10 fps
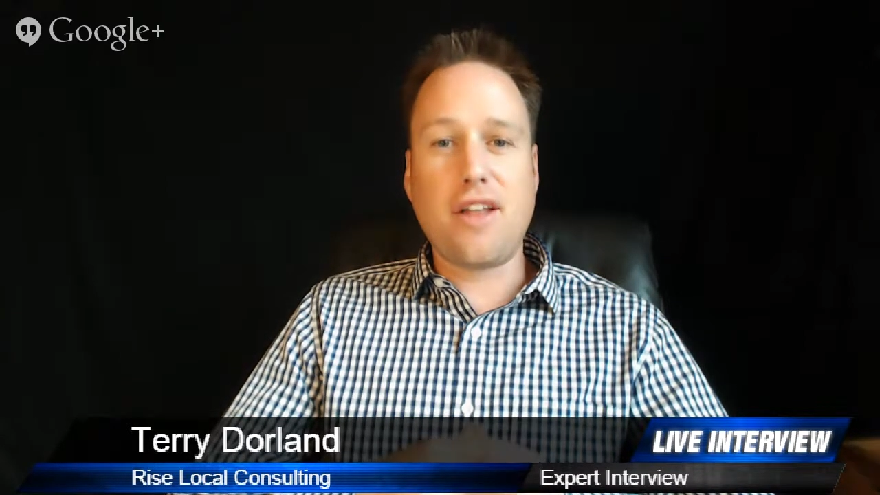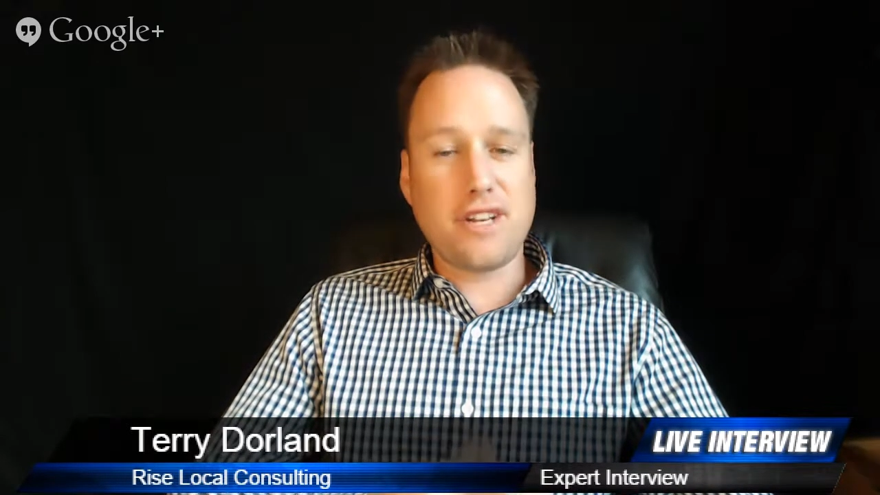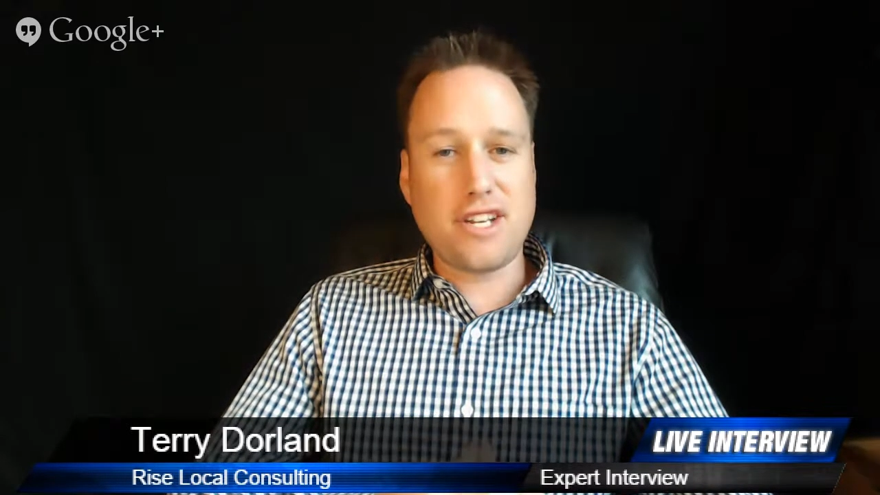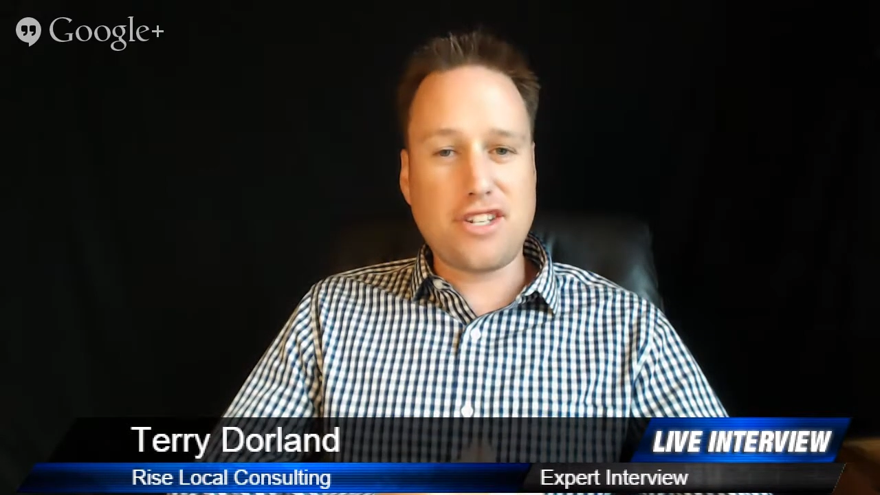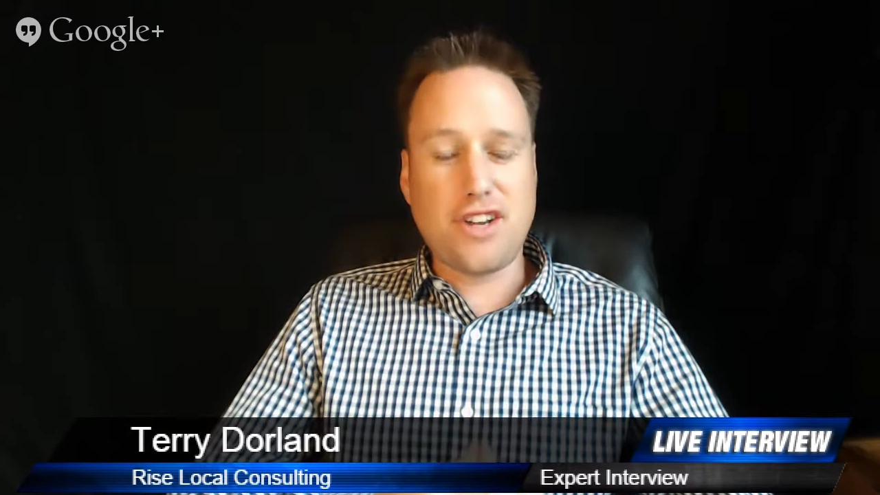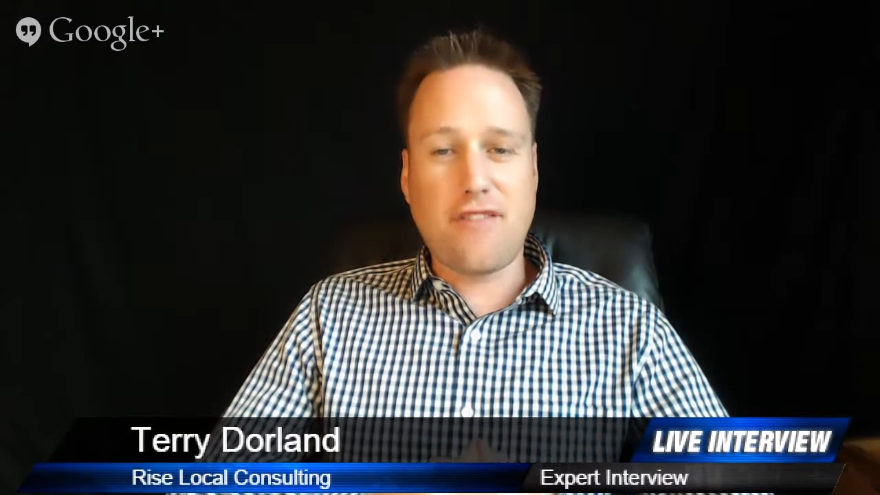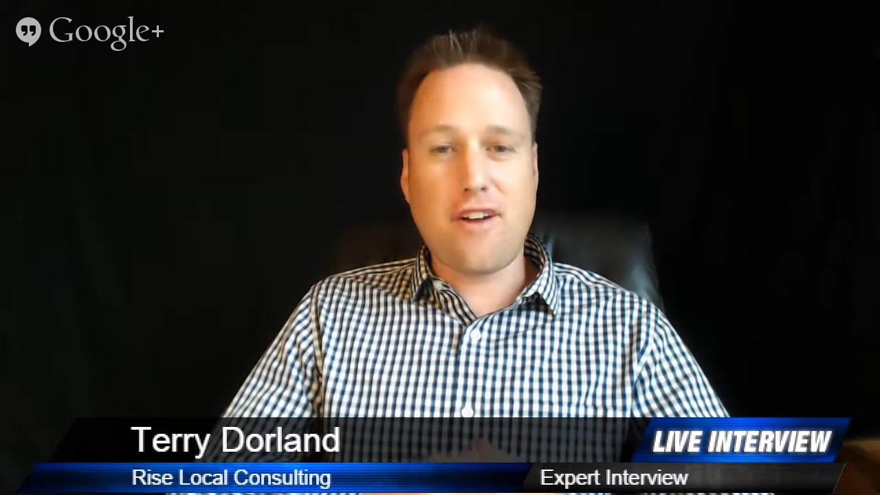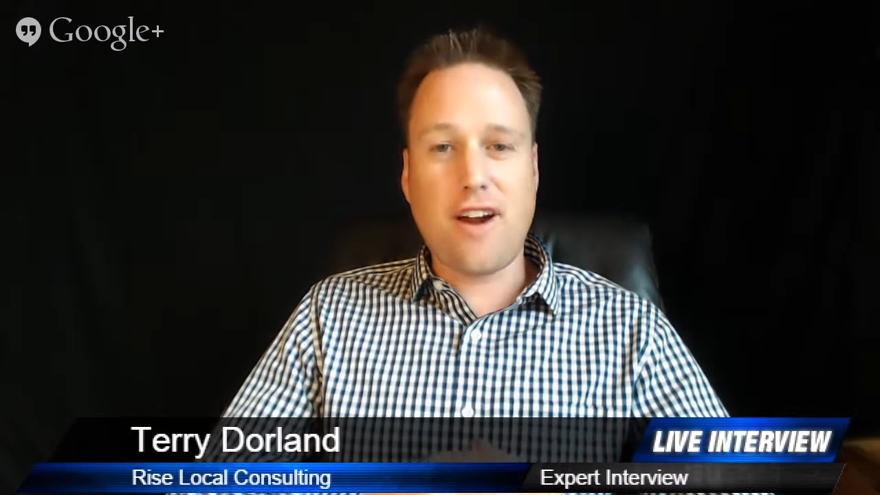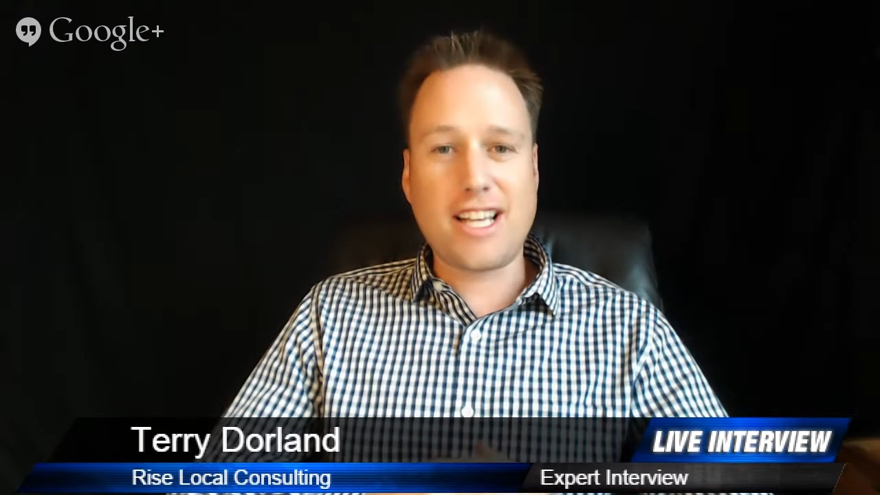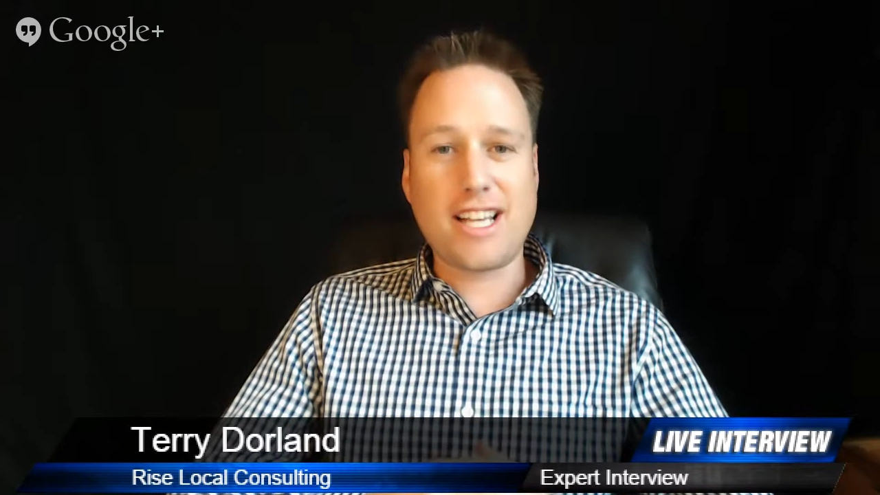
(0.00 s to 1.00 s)
edition of
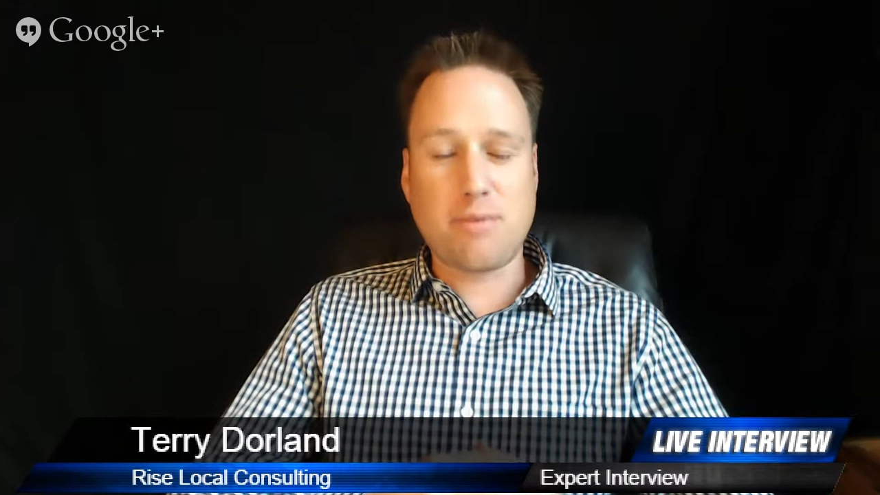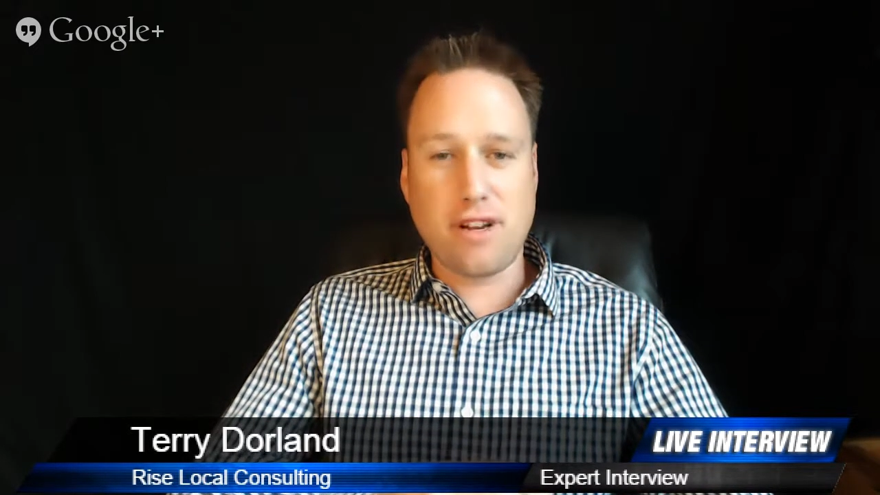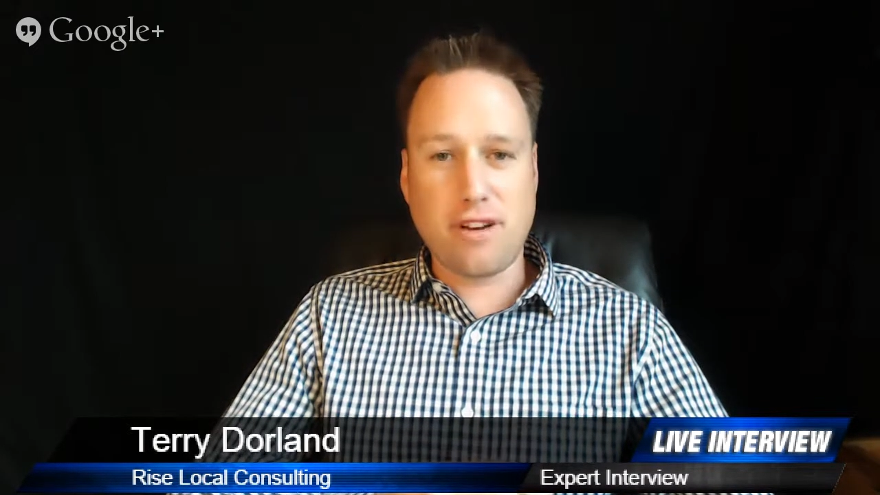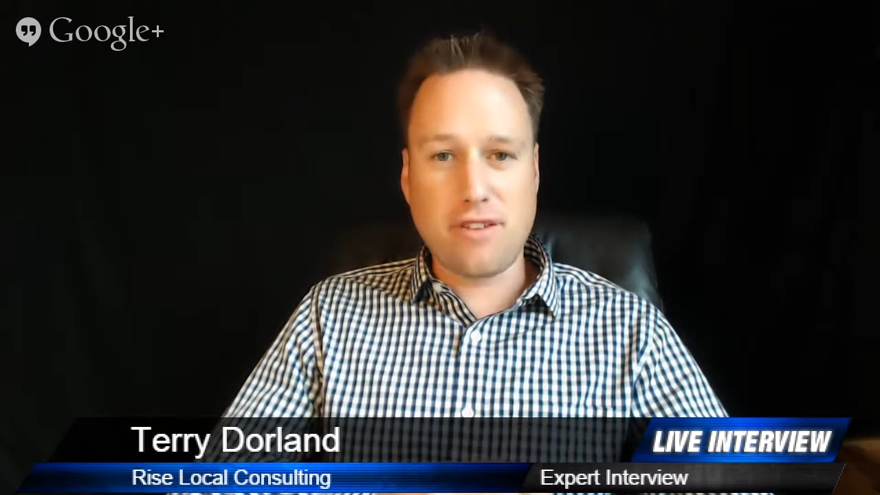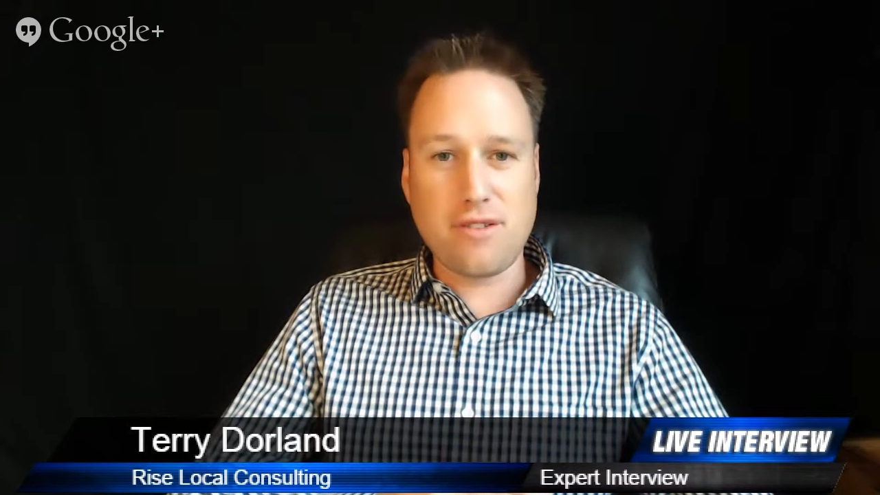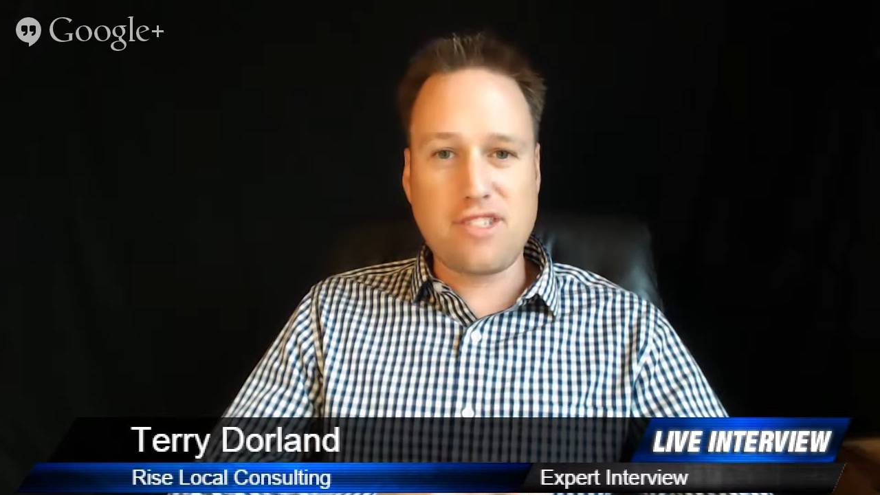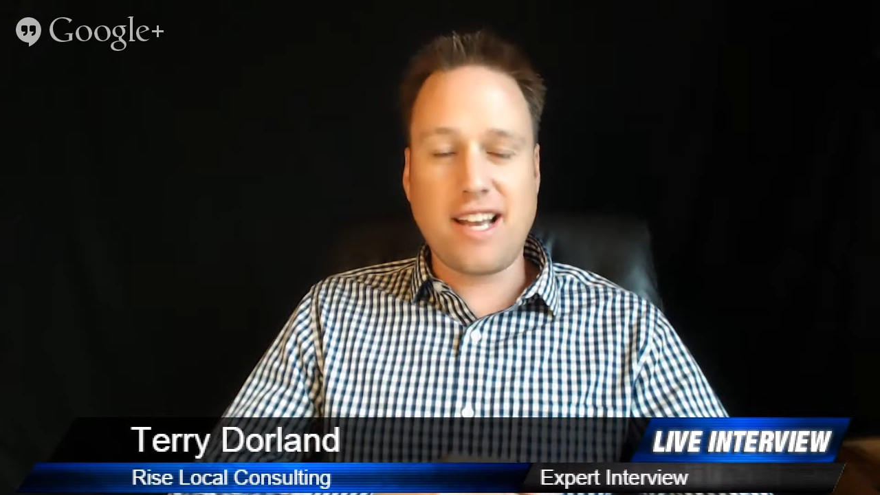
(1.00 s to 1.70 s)
our expert interviews.